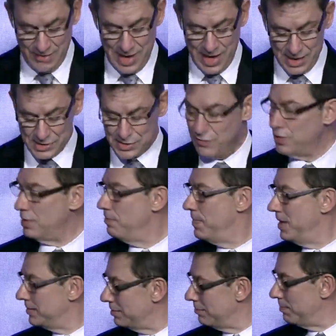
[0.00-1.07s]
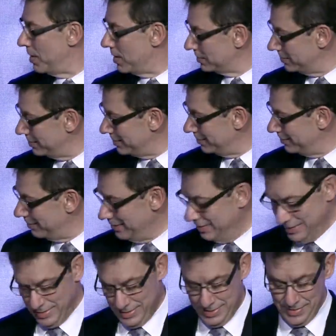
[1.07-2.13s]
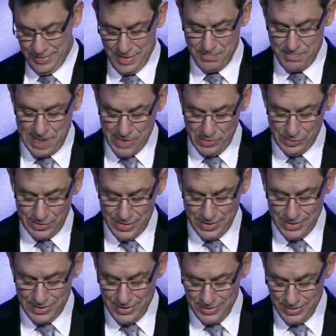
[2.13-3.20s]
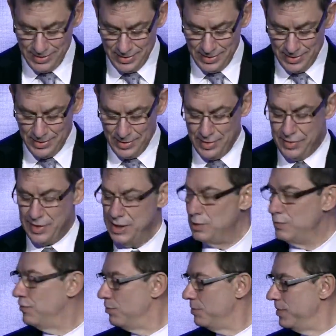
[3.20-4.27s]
have asked for a better partner than BioNTech. Thank you